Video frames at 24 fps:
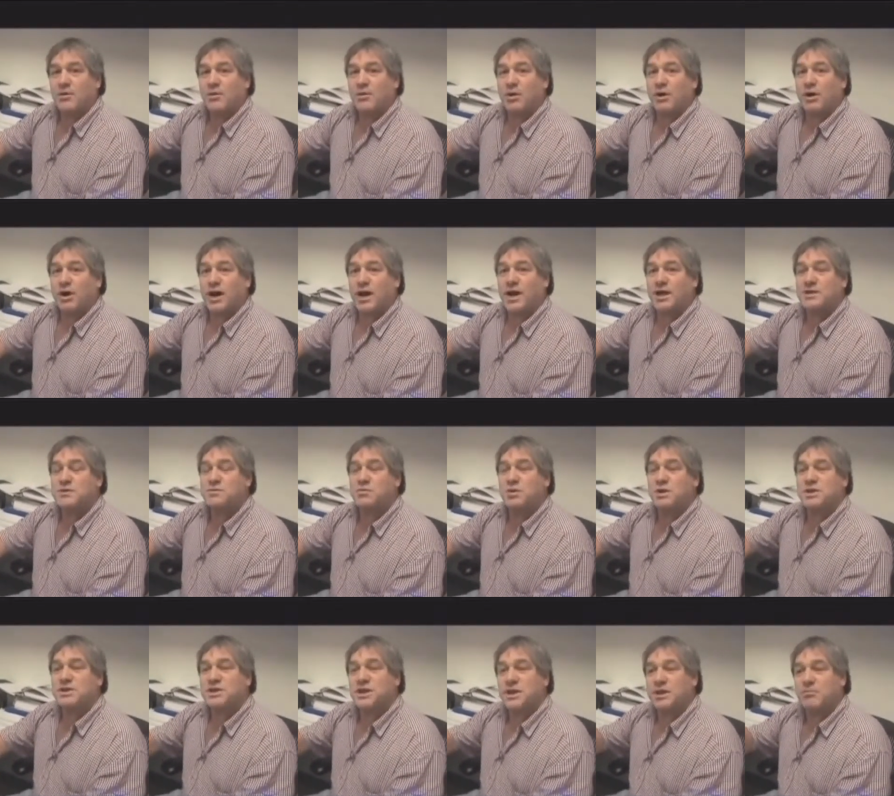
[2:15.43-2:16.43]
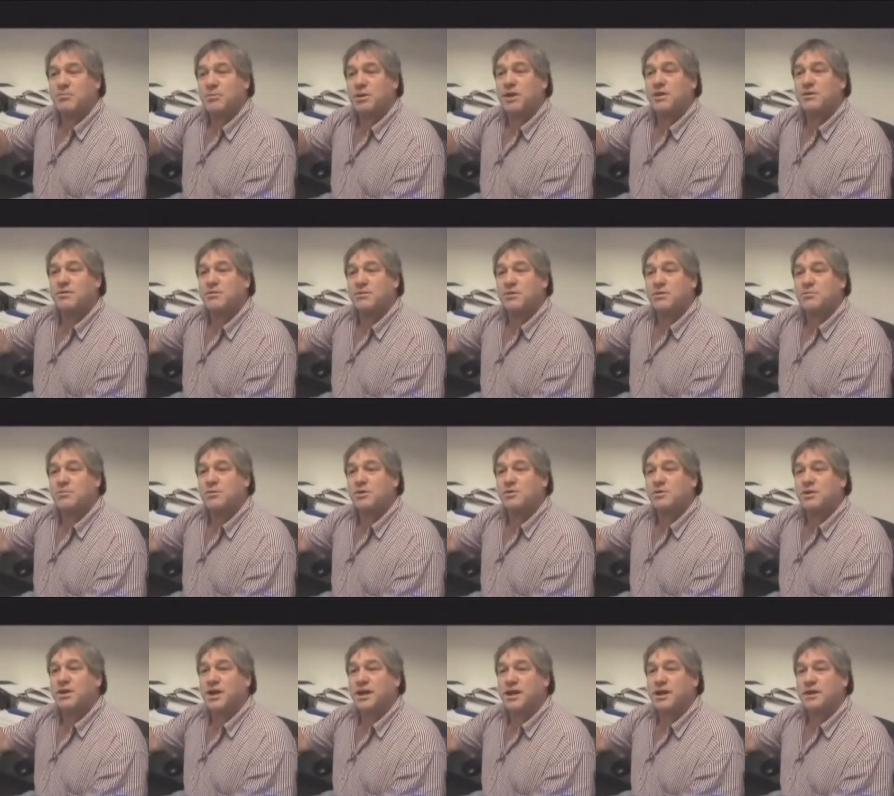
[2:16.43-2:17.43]
Whereas once they'd been through the
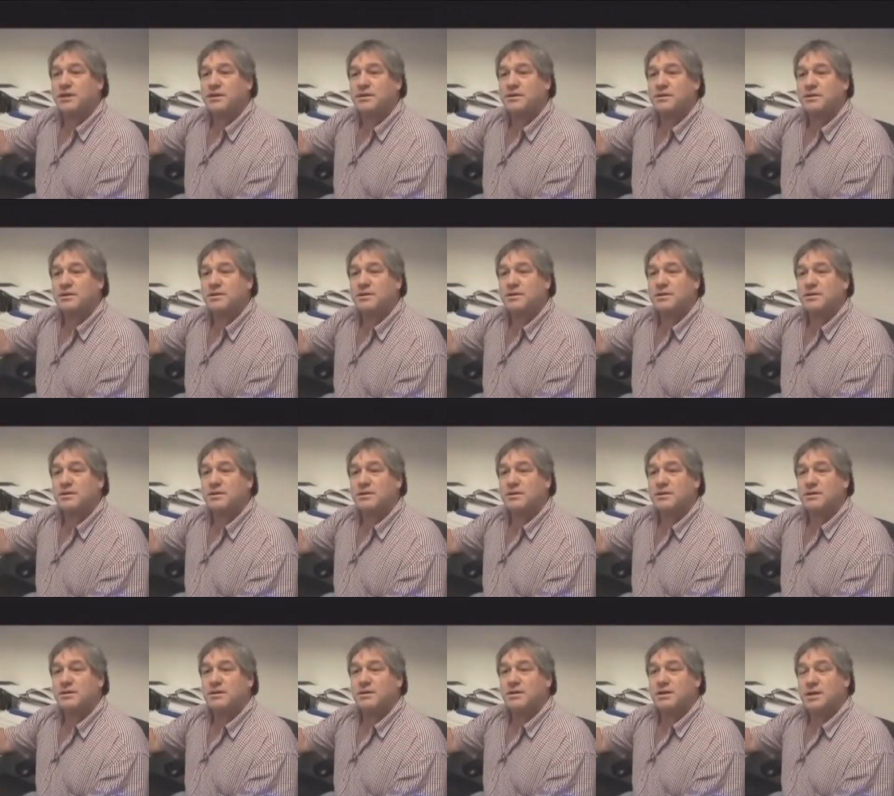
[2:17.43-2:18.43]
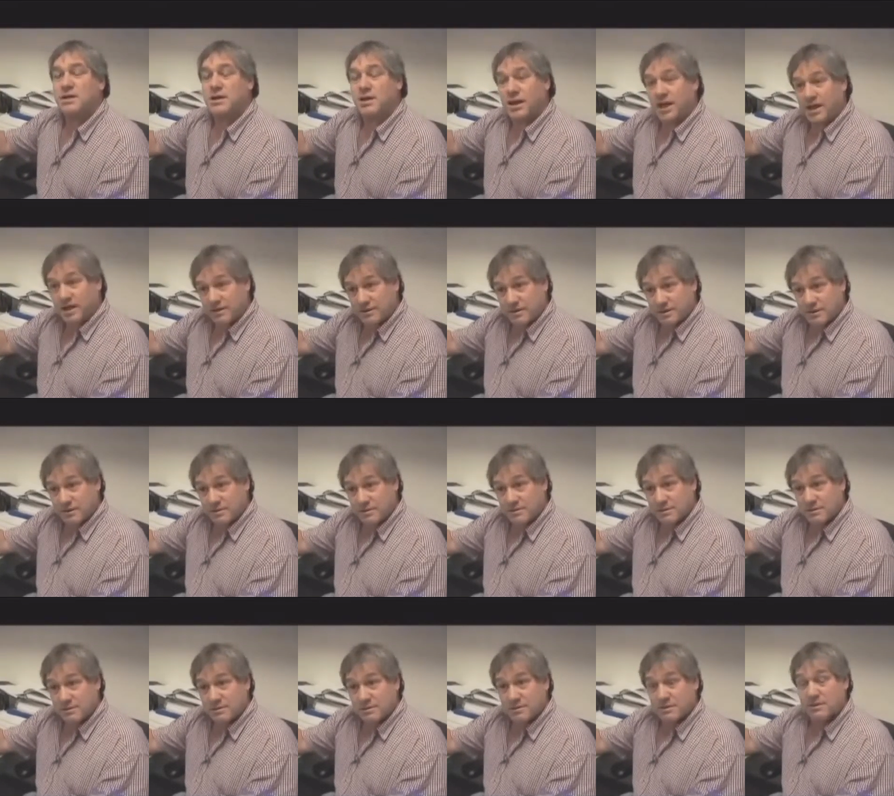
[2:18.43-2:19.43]
Moonlight collector,
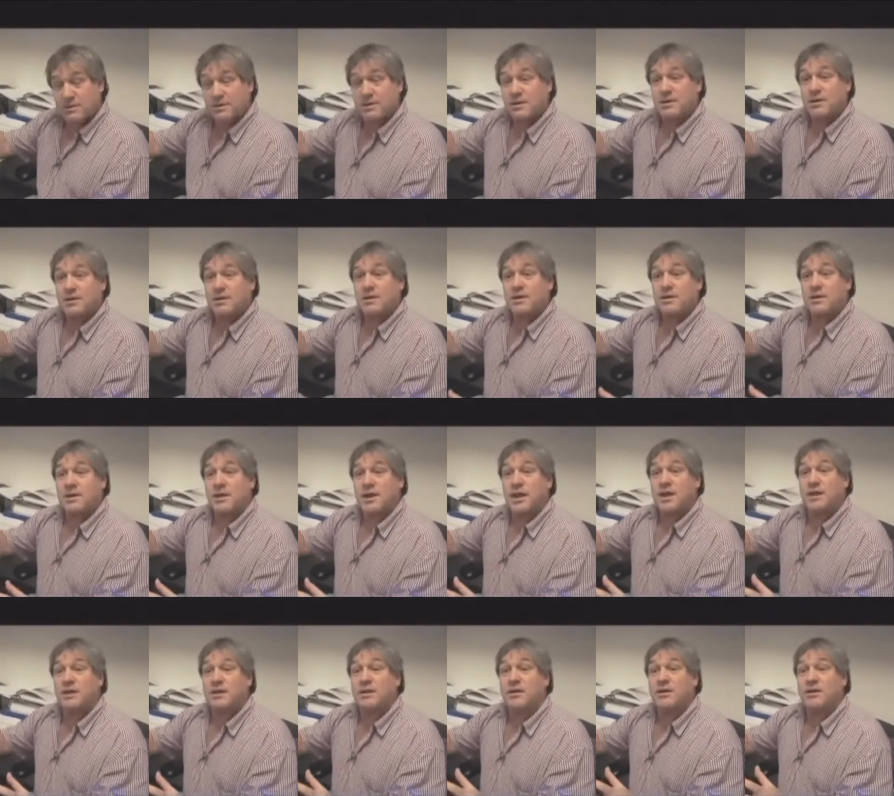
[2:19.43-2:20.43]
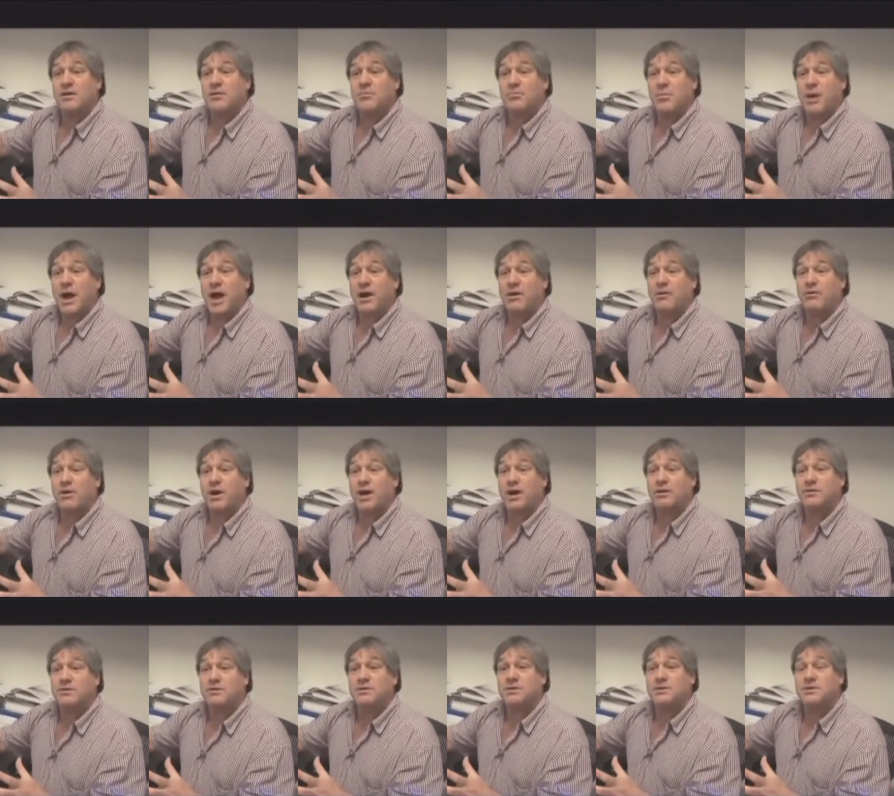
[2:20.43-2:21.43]
then their
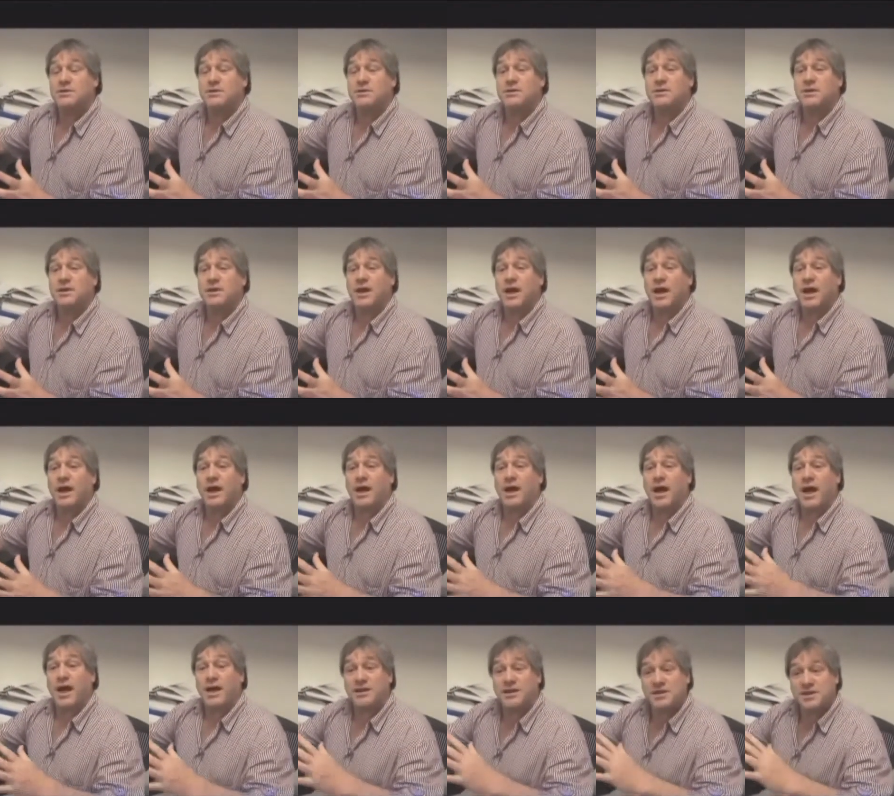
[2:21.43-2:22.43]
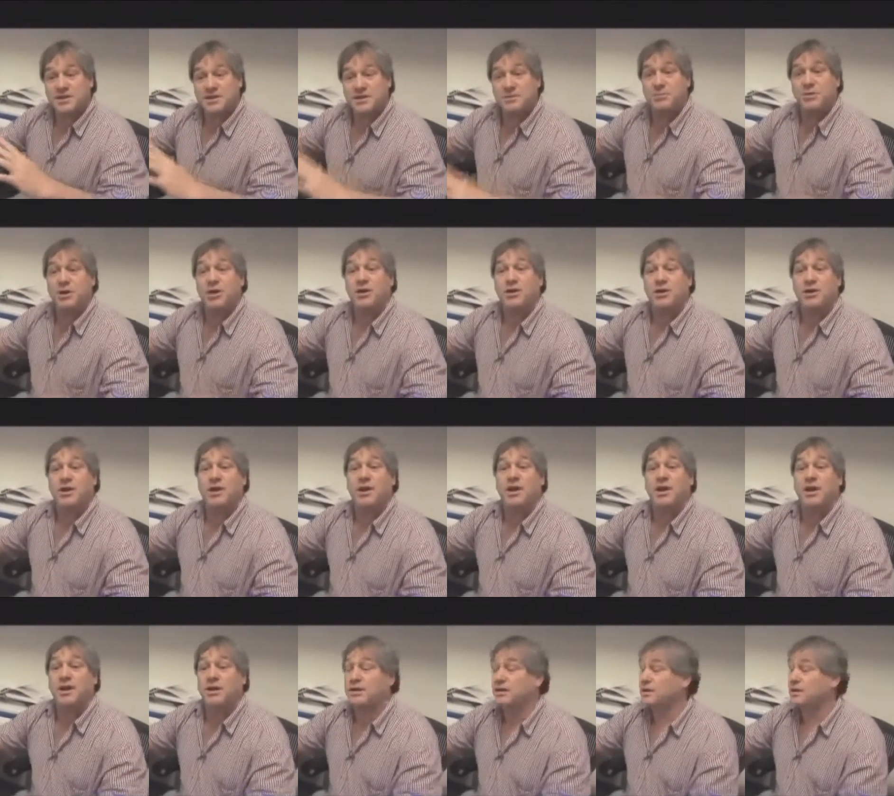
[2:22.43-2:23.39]
backgrounds had disappeared and